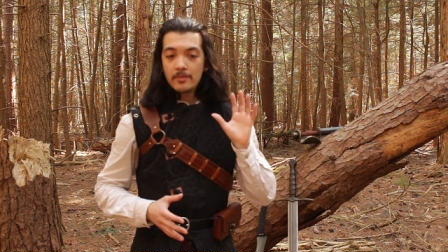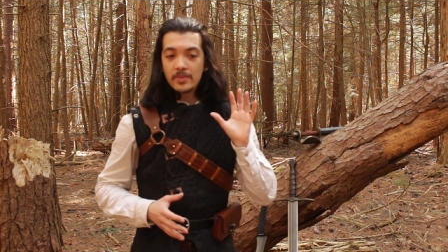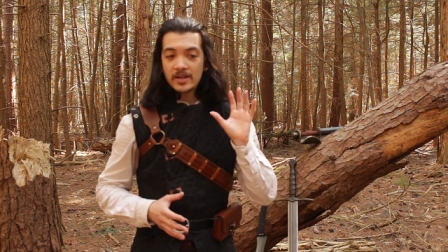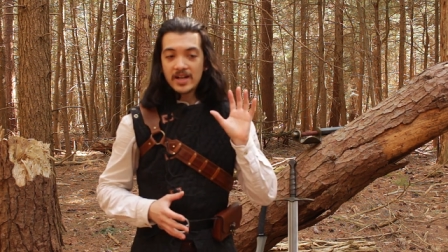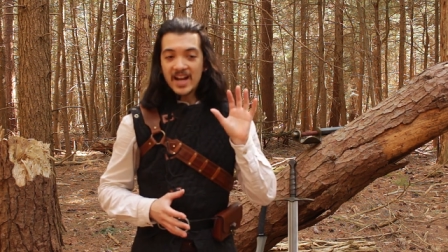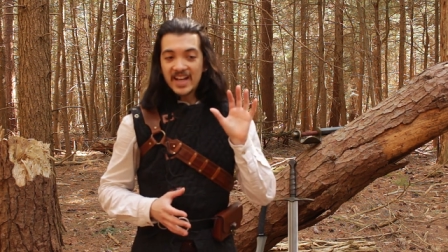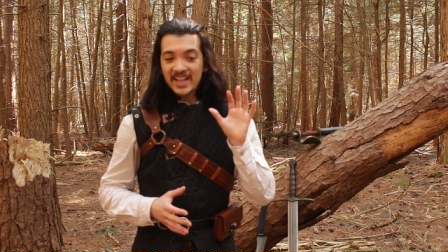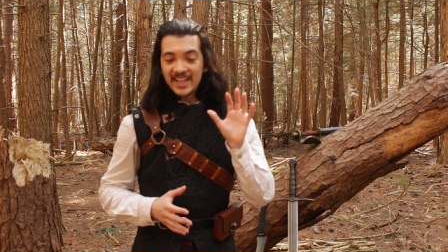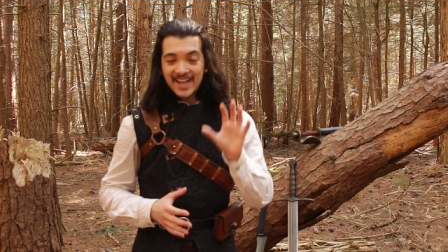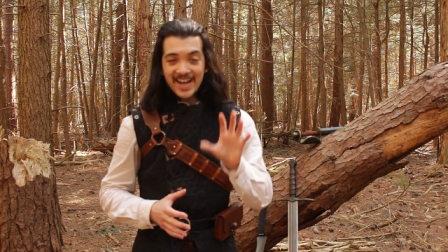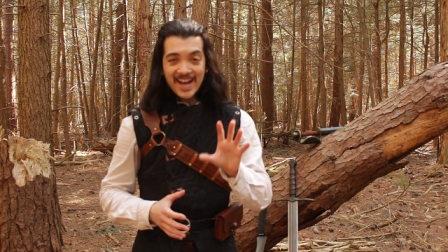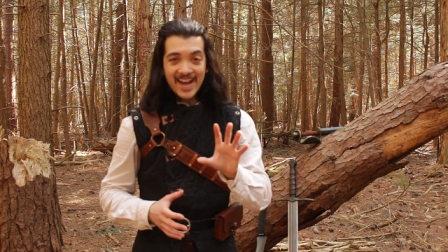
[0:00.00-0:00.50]
but
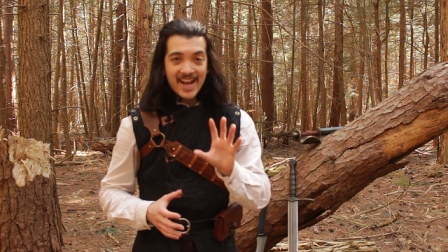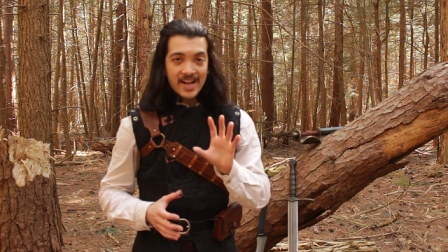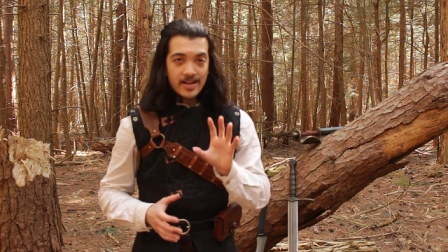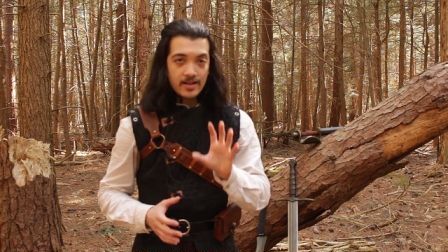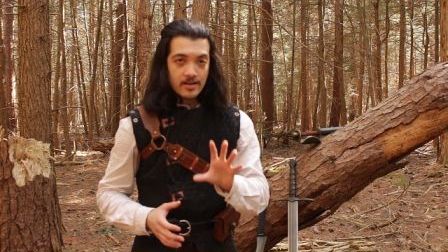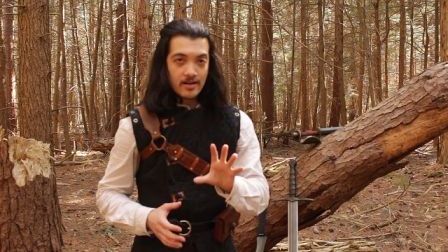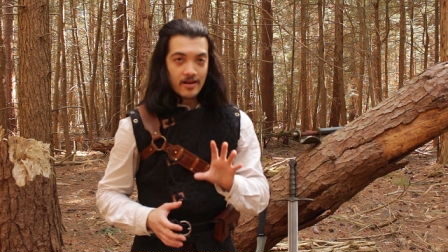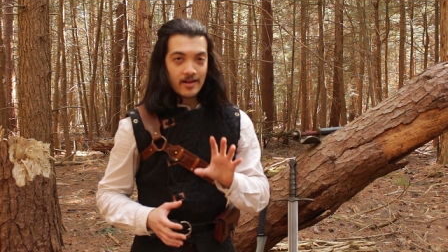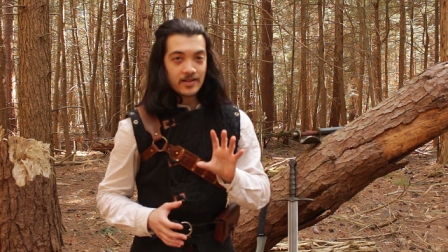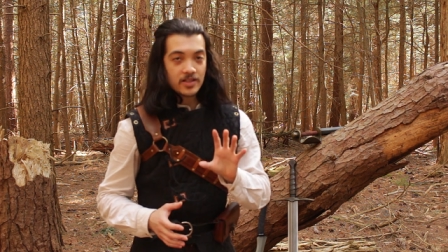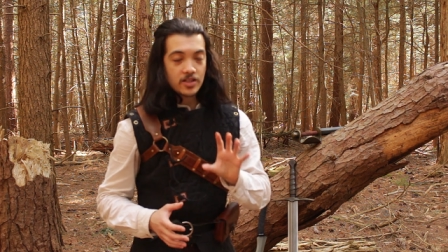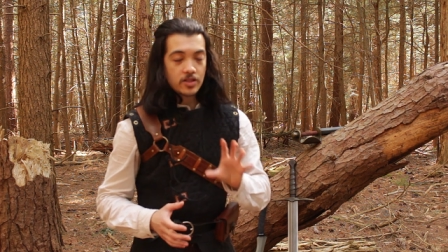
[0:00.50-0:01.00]
I
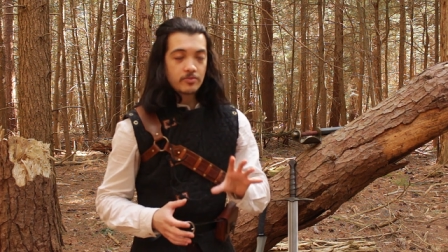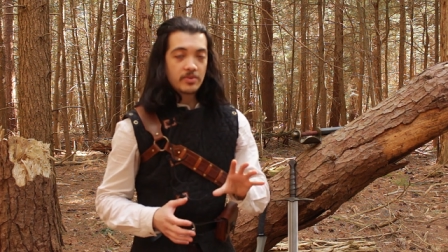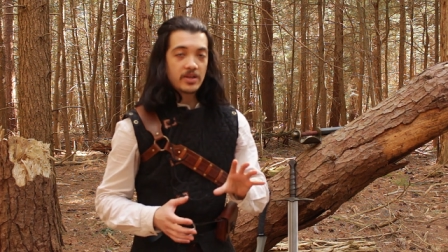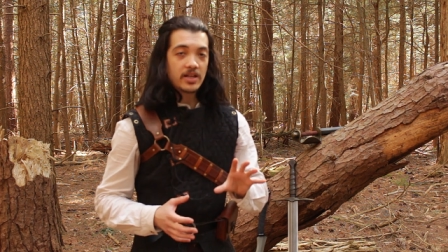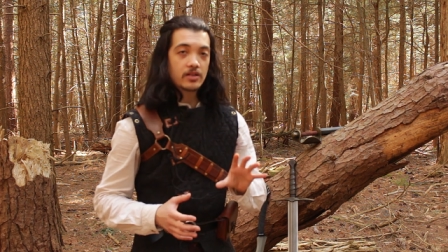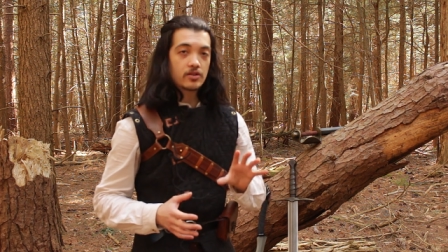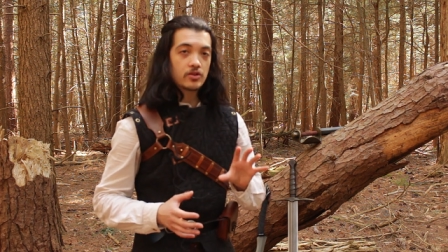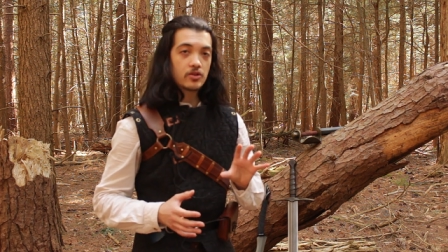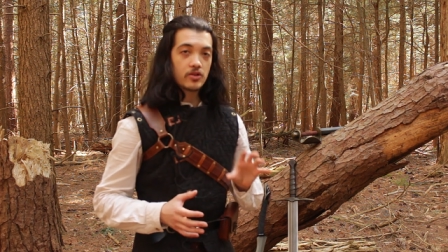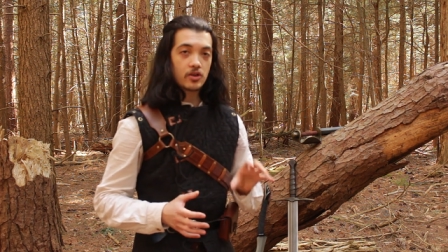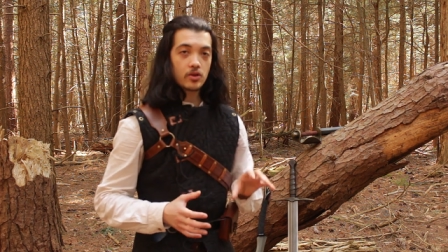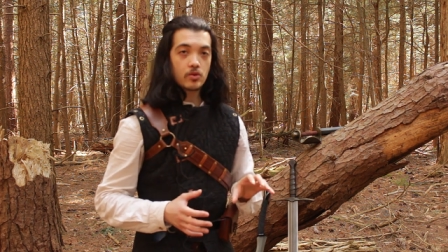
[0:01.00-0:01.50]
cannot
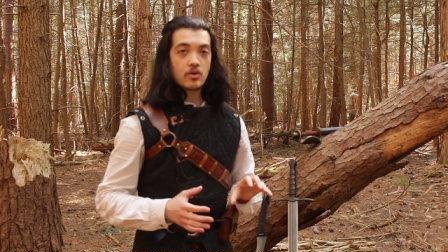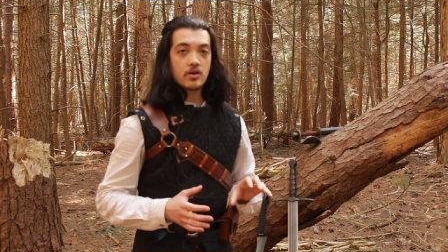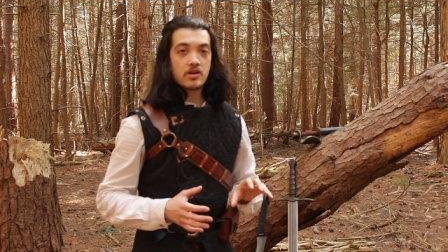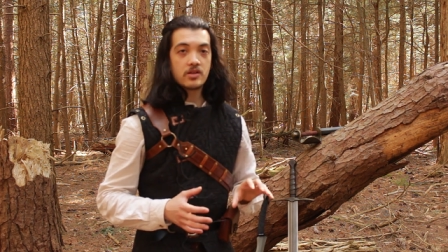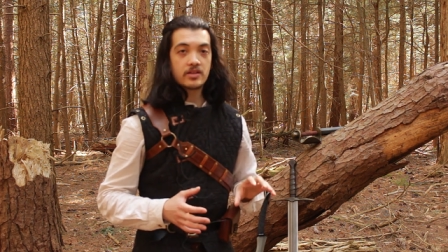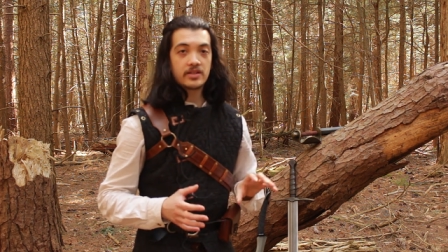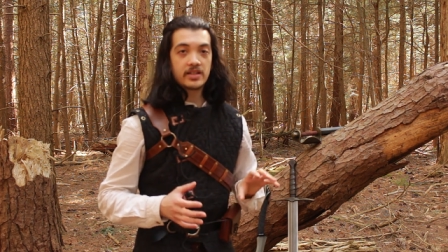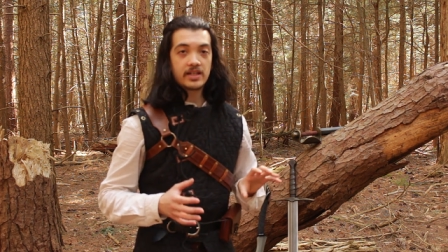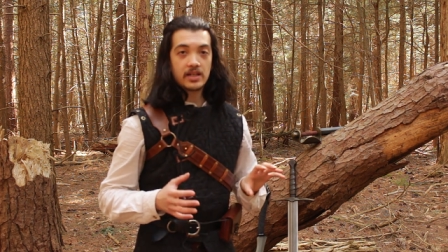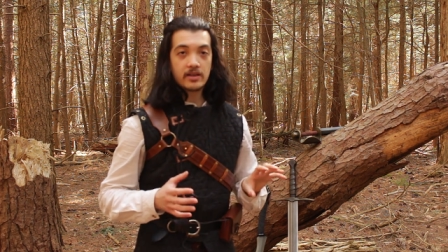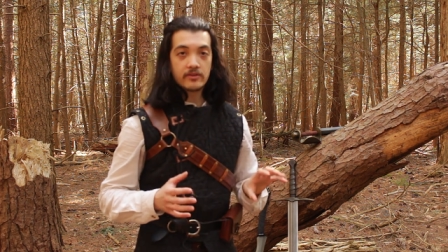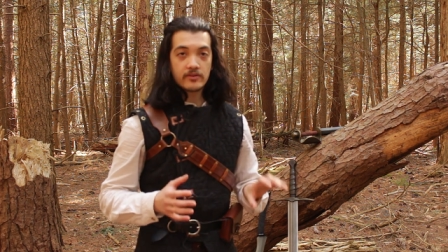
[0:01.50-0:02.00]
speak to the
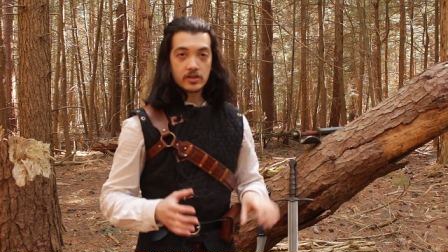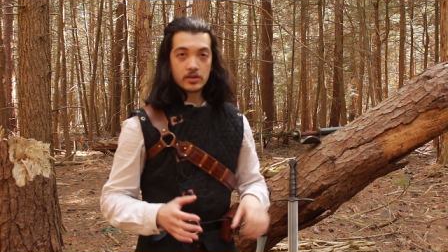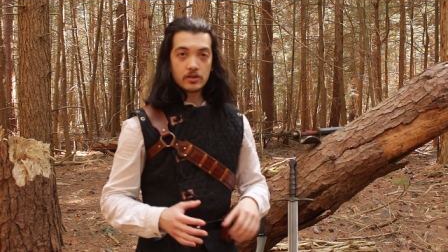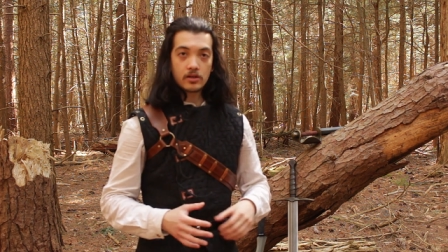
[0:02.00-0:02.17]
quality of the